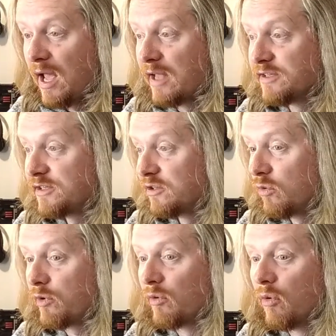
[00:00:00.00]
and still
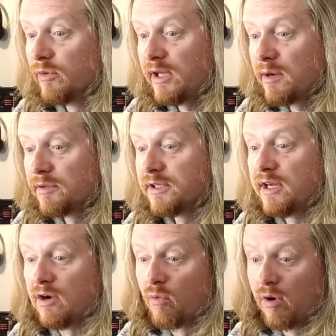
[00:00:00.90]
we were only able to
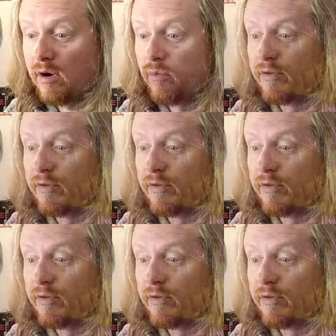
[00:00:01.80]
get it work